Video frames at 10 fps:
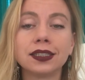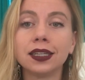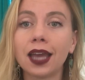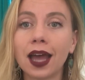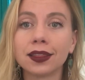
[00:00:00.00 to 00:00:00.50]

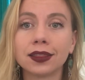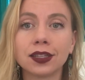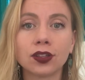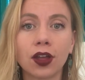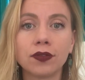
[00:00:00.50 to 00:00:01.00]
yeah,
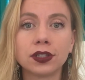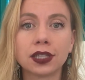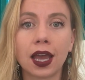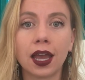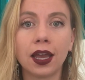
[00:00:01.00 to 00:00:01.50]
that's all I have to
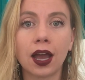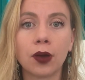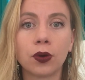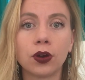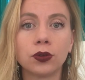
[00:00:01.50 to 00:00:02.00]
say.
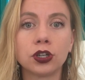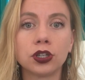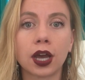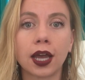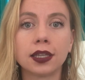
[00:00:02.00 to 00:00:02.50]
I want to wish
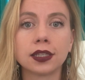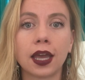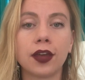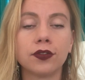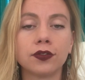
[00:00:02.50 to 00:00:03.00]
you guys
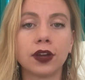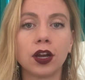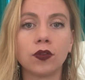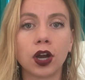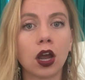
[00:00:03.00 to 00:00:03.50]
a
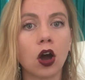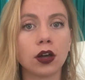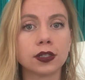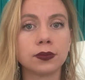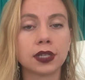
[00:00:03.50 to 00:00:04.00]
very, very
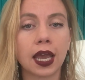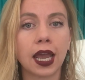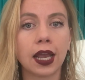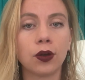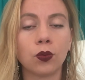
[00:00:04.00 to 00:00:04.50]
awesome
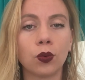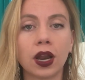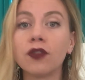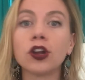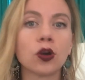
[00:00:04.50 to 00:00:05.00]
day
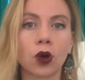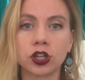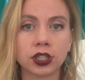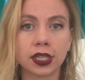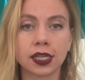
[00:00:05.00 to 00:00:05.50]
whenever you're
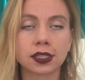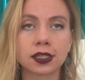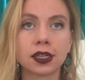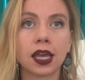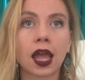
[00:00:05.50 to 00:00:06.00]
watching
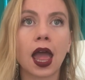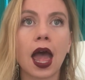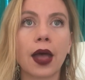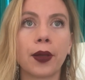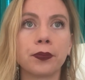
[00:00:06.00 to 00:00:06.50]
this.
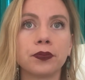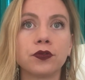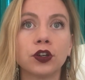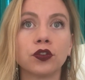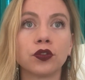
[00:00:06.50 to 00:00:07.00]

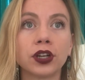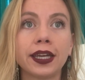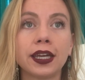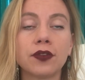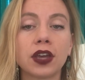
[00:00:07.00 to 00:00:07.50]
Feel
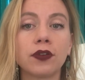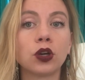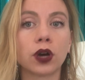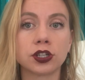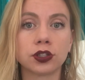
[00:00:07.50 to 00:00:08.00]
free, if you have any
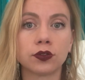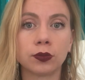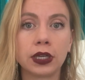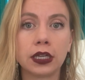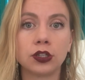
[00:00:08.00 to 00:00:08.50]
questions for
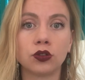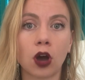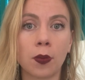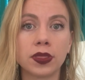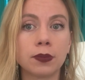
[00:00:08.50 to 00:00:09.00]
me, to
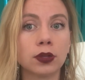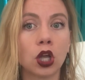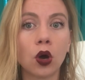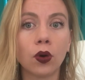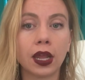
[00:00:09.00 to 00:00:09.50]
comment them
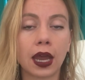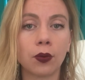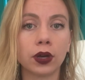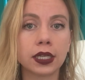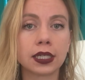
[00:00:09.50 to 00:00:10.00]
below and I
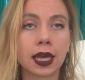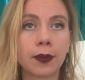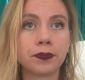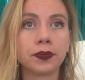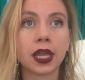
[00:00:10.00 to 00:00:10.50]
will get to
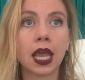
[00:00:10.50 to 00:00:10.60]
them,